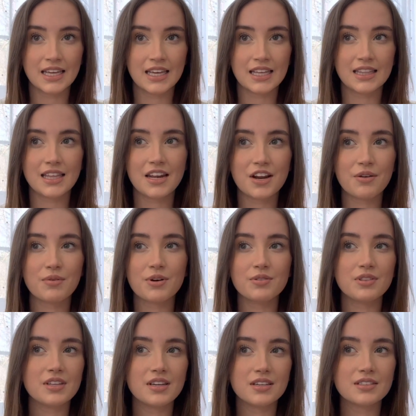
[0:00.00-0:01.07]
that I
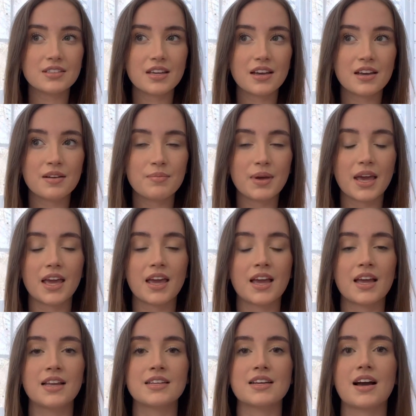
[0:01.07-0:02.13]
wrote the exam,
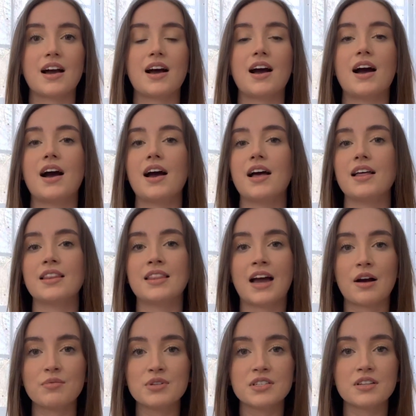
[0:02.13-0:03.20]
and
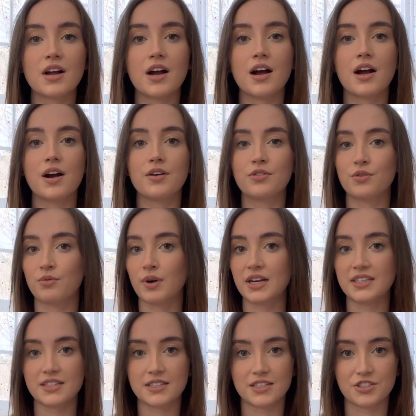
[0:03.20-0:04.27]
that was the right
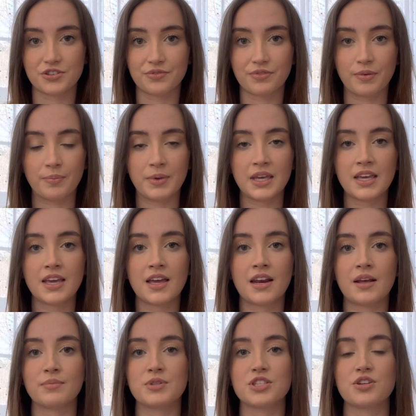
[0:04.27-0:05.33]
decision for me, and
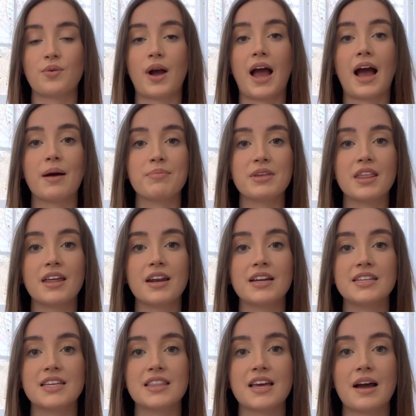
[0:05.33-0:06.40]
I'm so happy that I
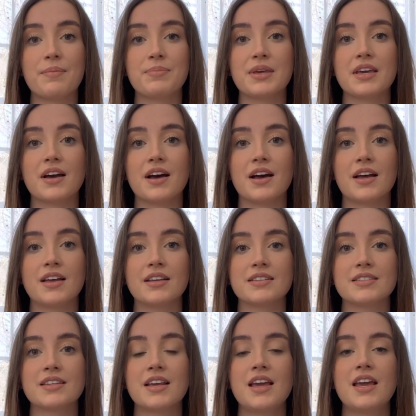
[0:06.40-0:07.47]
did that because
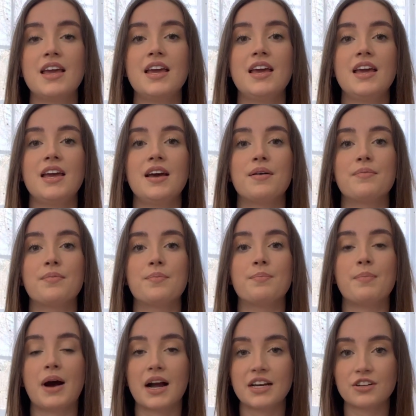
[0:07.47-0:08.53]

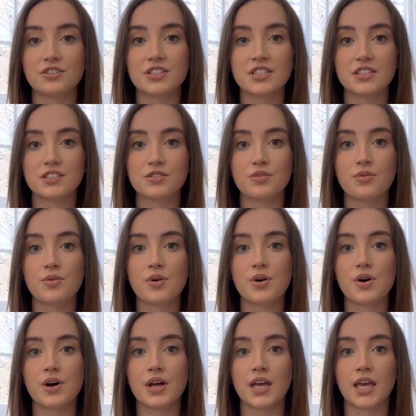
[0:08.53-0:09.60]
my nursing
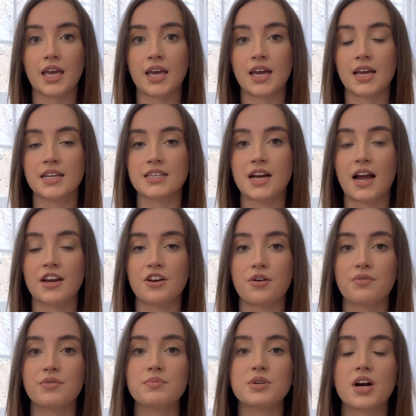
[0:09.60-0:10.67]
school, and I know
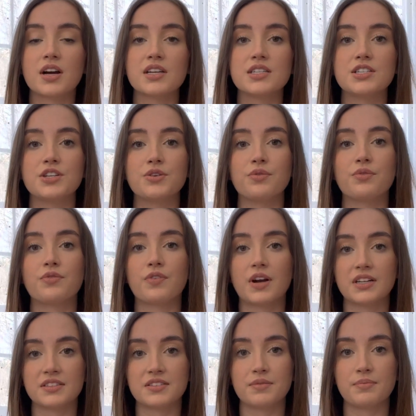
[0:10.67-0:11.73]
from talking to
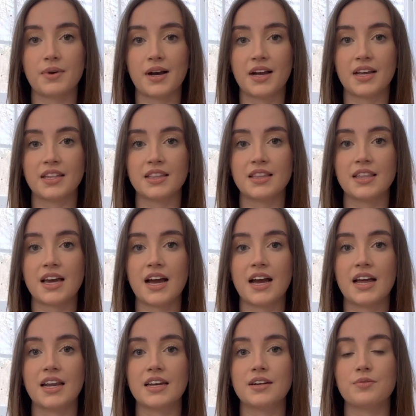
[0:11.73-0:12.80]
friends of mine
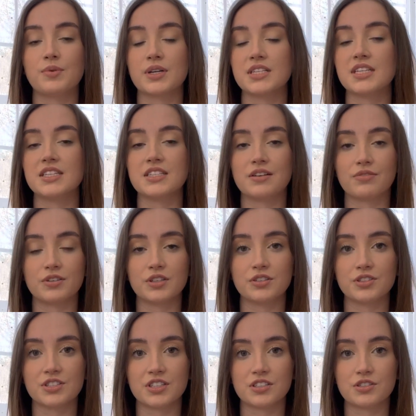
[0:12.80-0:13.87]
that went to different
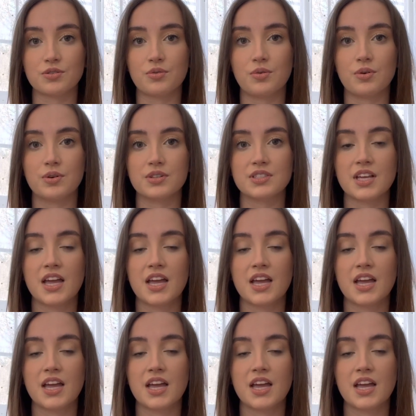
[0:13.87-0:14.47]
nursing schools,